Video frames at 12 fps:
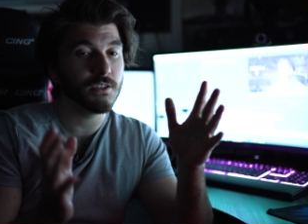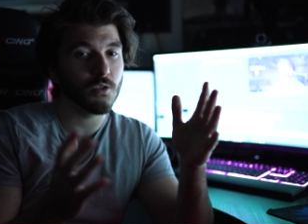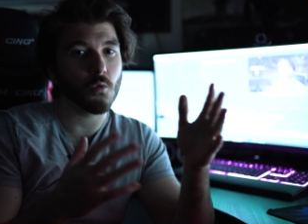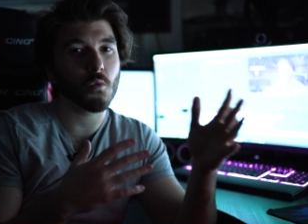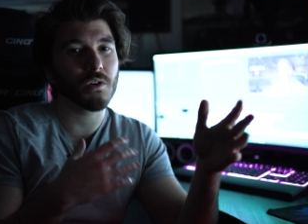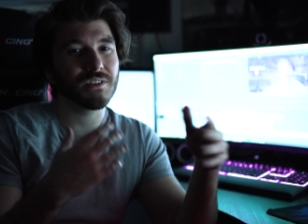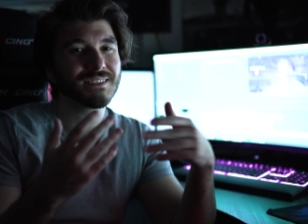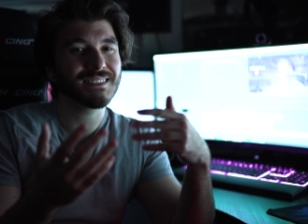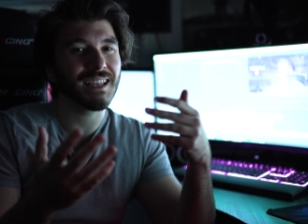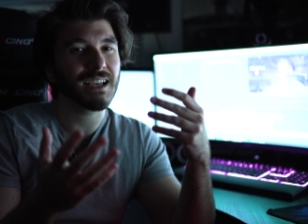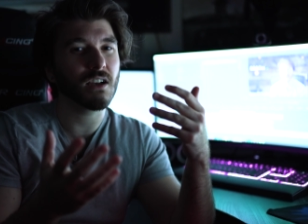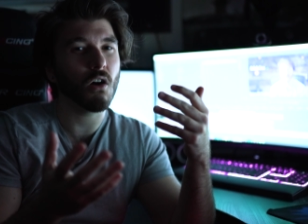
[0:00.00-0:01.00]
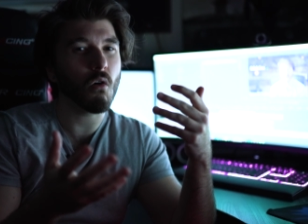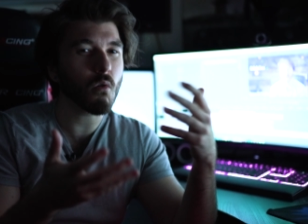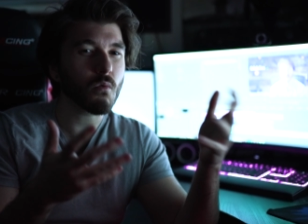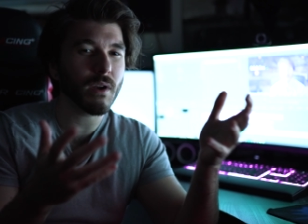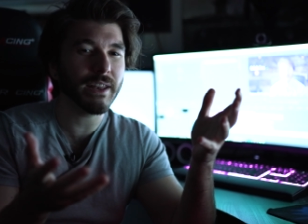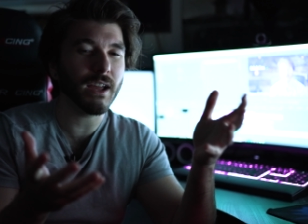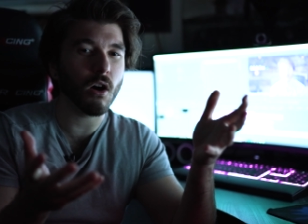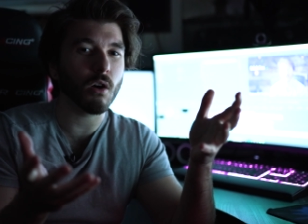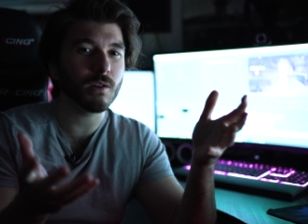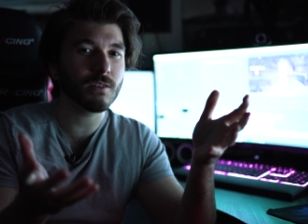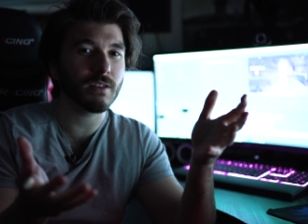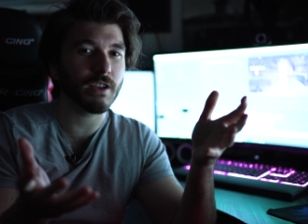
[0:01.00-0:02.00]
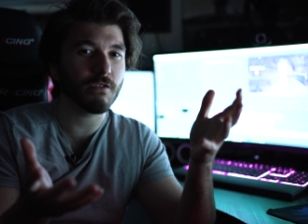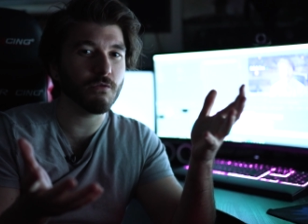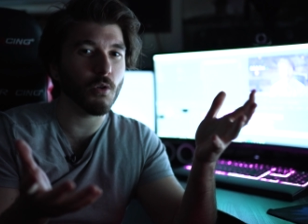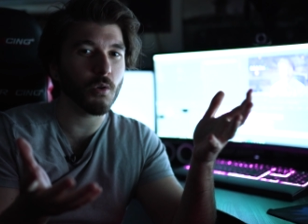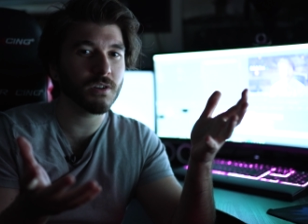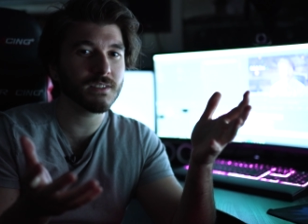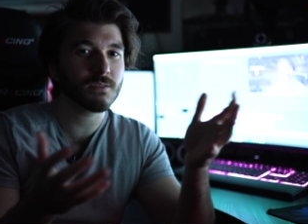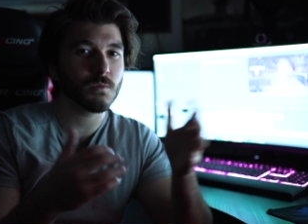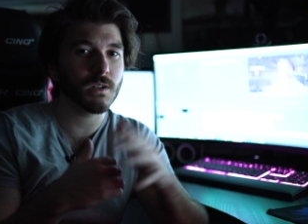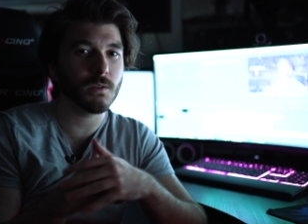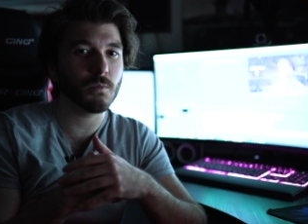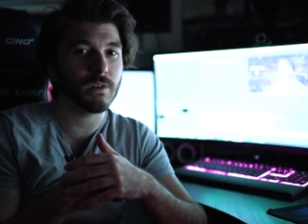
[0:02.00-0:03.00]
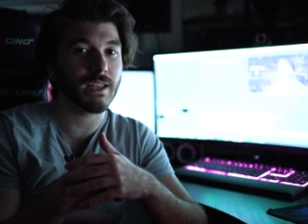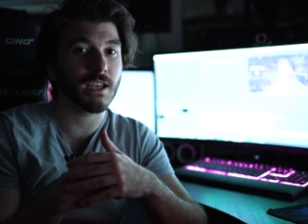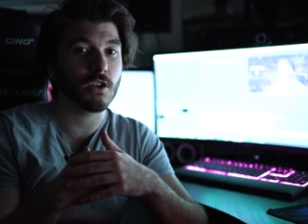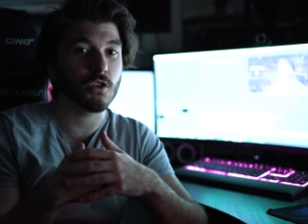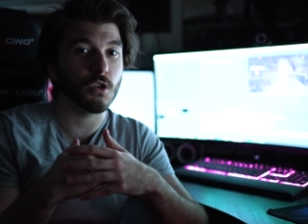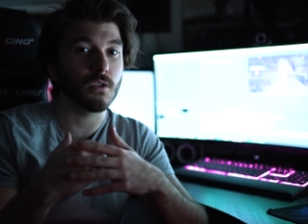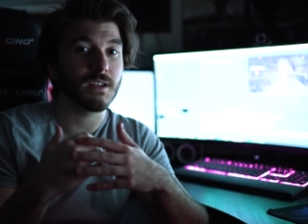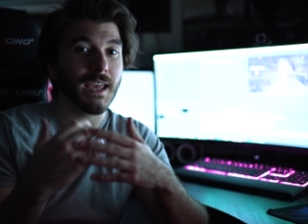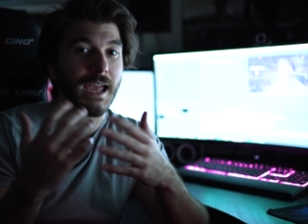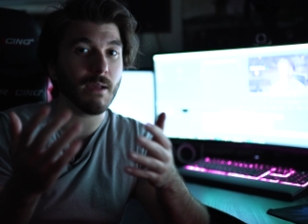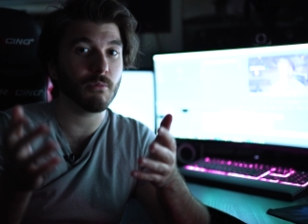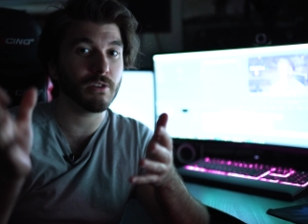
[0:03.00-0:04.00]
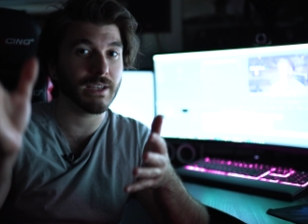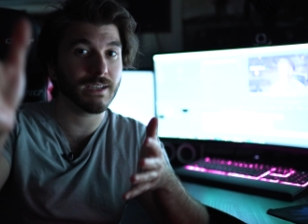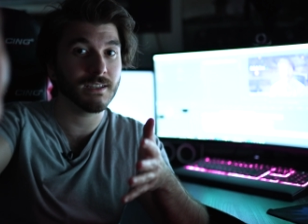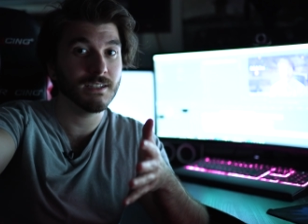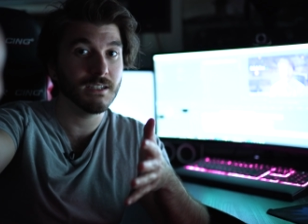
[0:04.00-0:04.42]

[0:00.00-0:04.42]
you know, where it's like already hard to like focus with it with like a good camera like